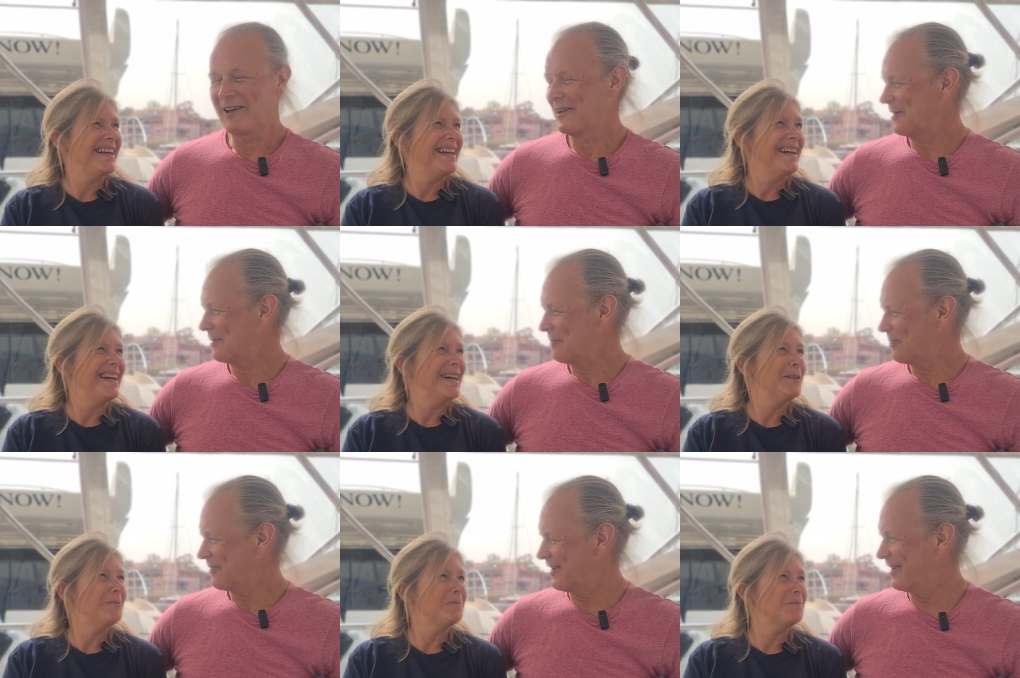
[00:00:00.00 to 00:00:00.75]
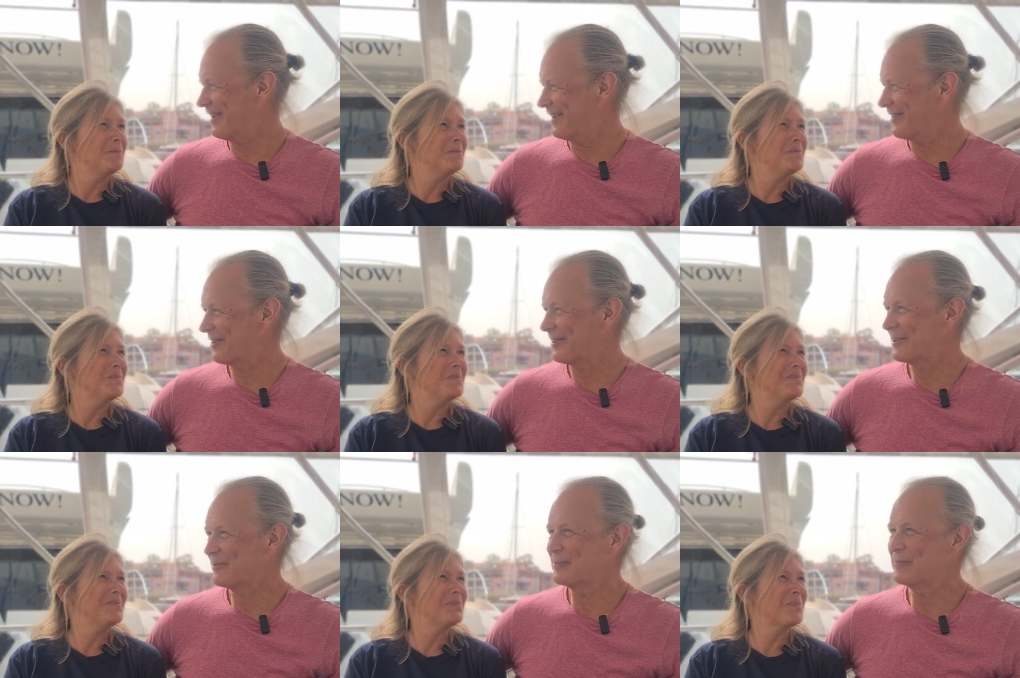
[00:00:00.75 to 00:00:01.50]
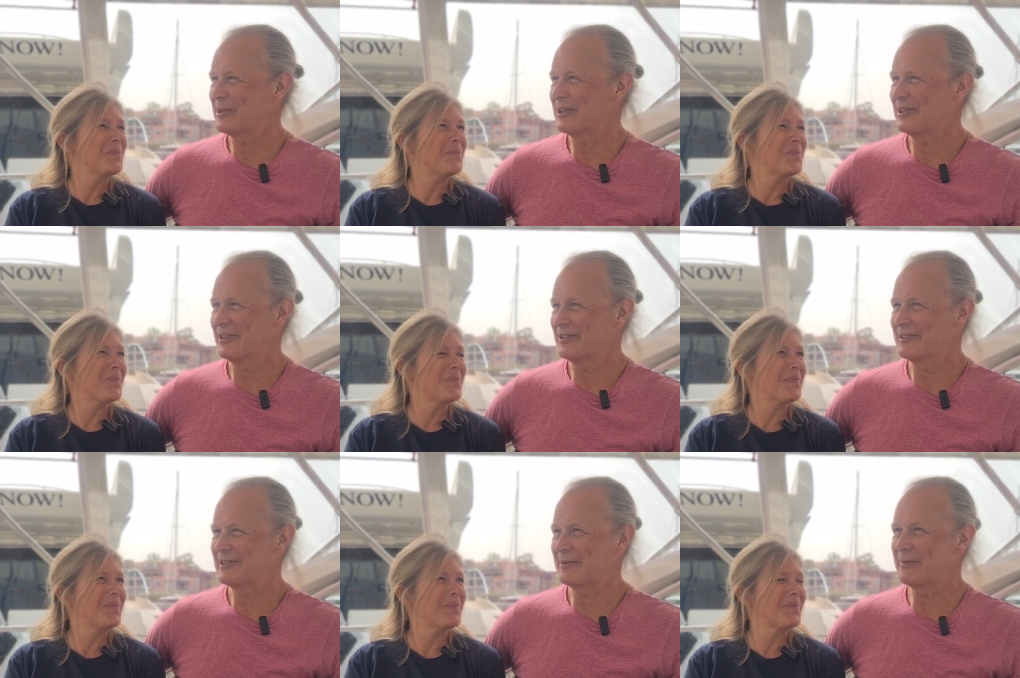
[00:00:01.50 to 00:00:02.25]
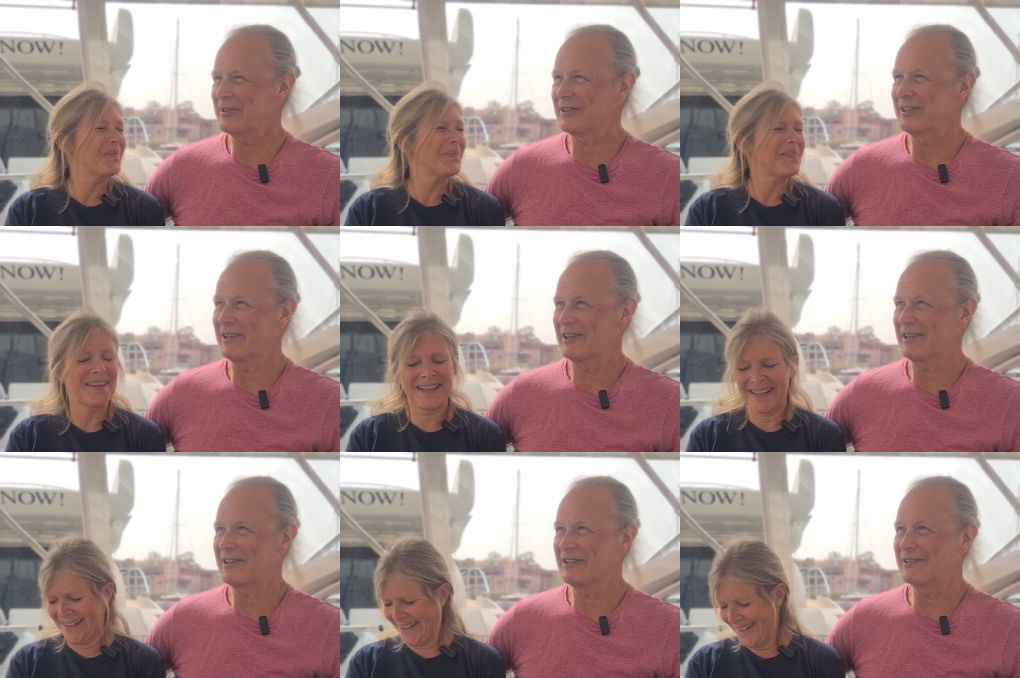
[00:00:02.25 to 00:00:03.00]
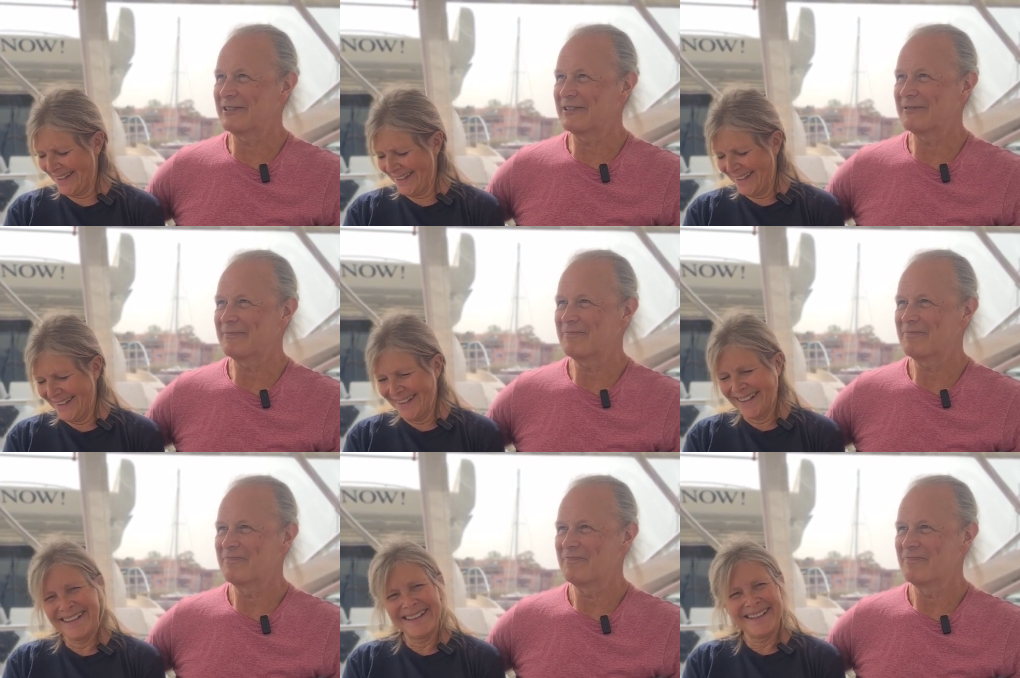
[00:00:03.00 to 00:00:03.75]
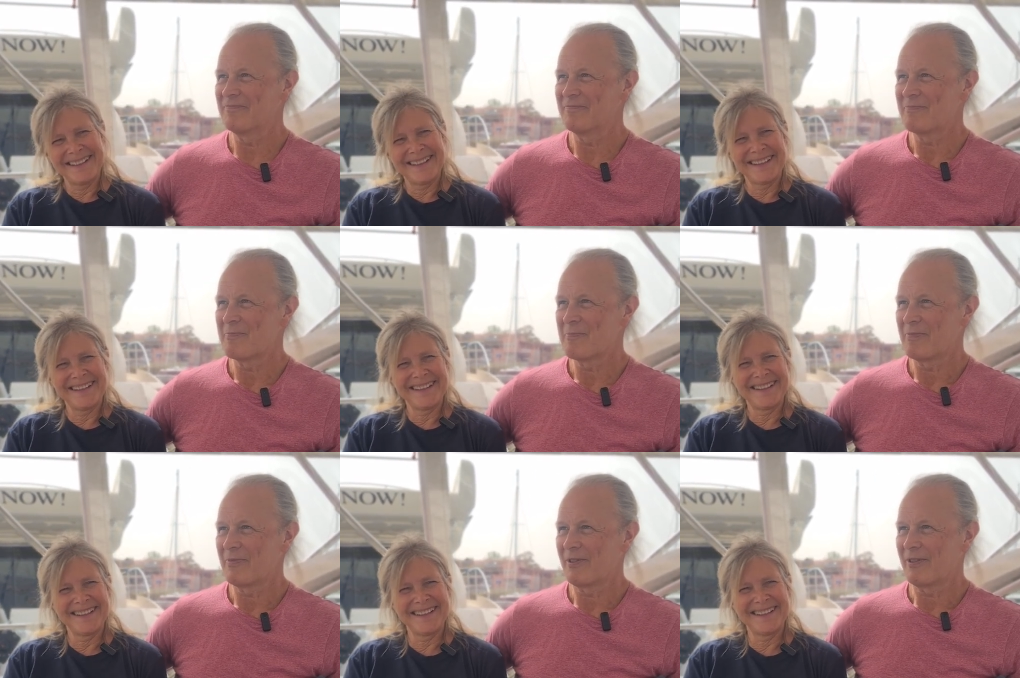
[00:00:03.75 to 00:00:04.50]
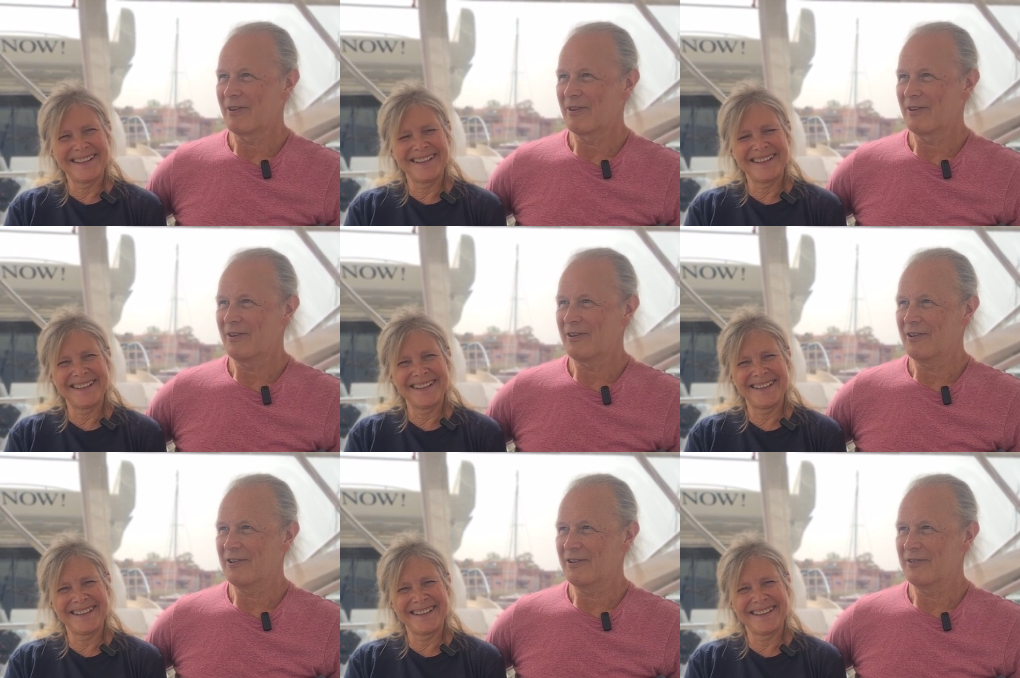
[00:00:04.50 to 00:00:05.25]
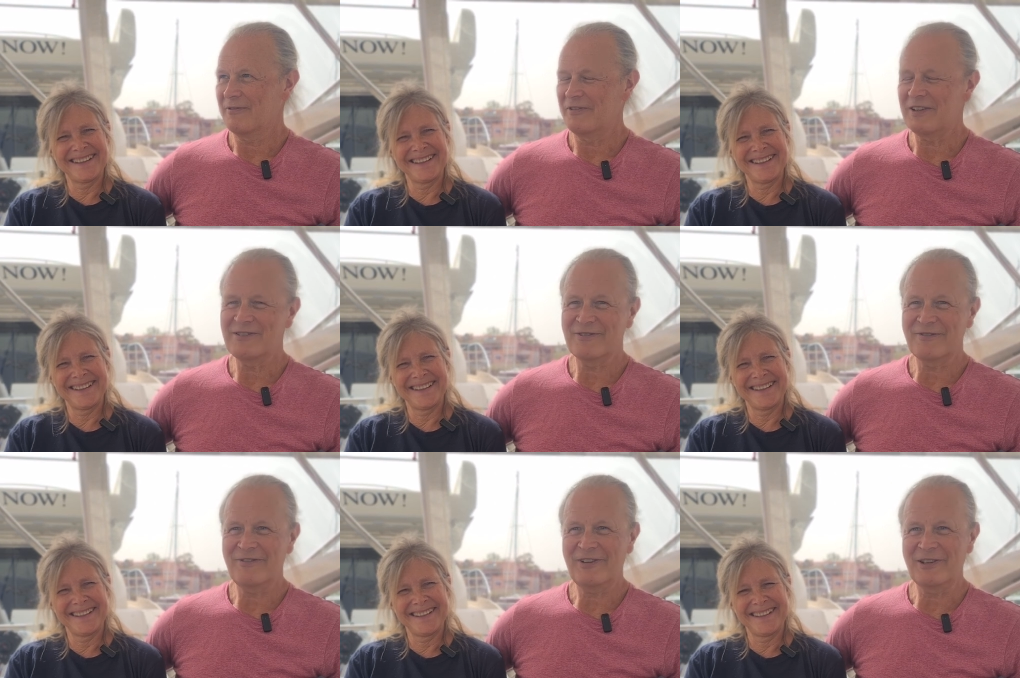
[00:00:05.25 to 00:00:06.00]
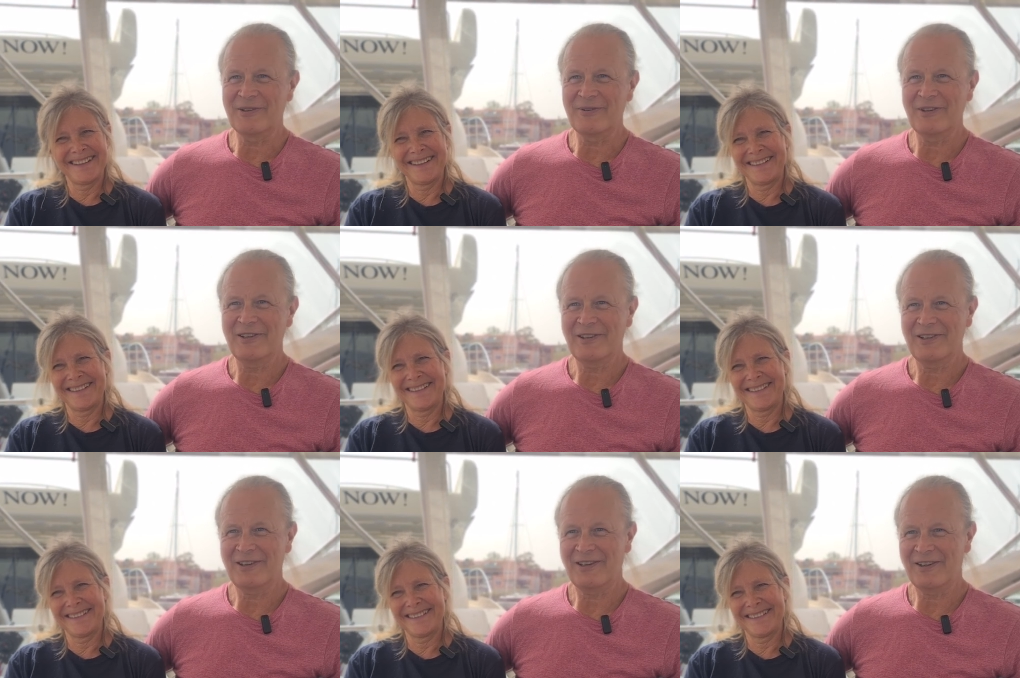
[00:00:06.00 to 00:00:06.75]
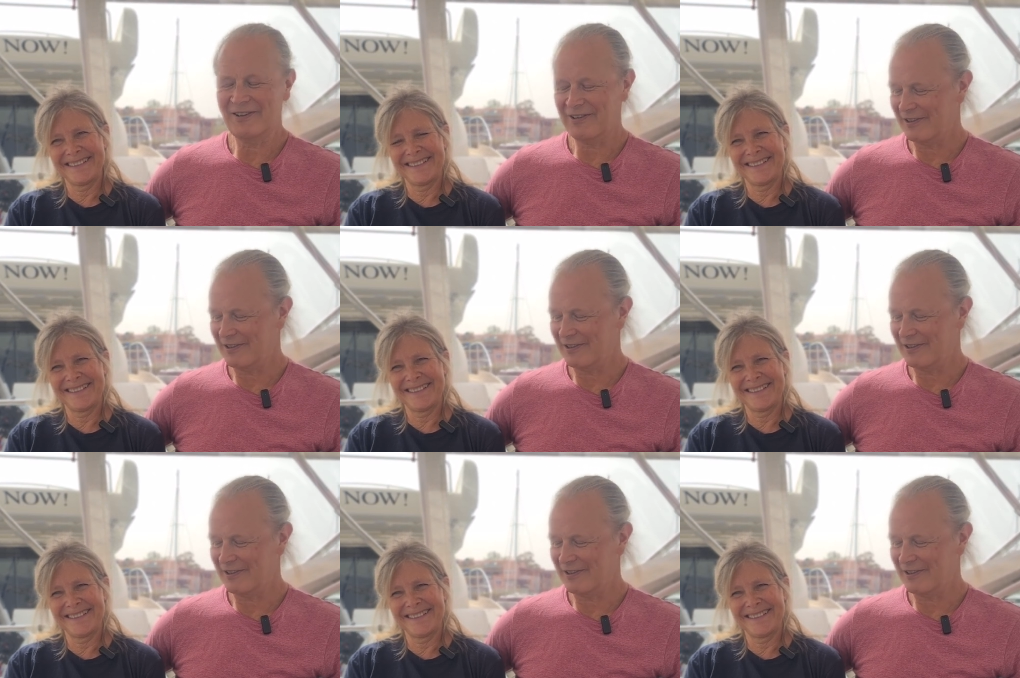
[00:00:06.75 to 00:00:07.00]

Speaker 1: Yeah, I think it would be something like um, uh, face your fear and